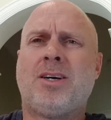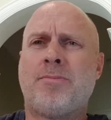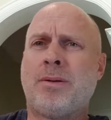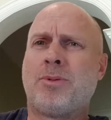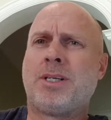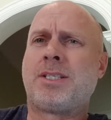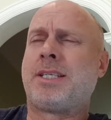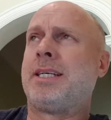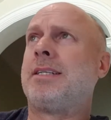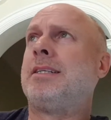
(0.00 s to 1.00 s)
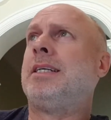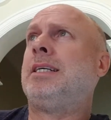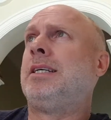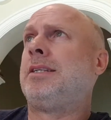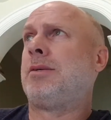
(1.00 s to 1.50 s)
Remember I said
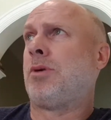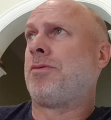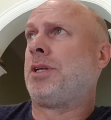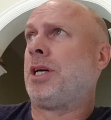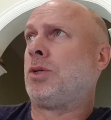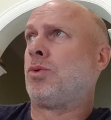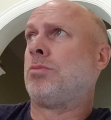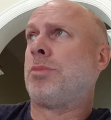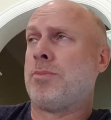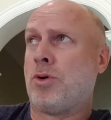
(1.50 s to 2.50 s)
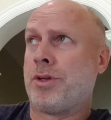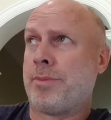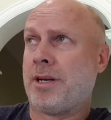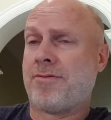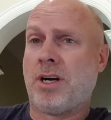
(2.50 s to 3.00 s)
that my videos wouldn't be more than
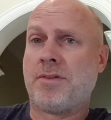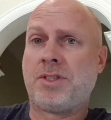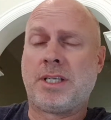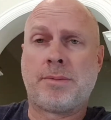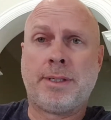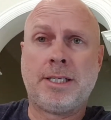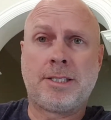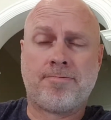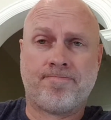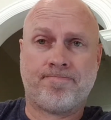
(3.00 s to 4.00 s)
about 5 or 6 minutes.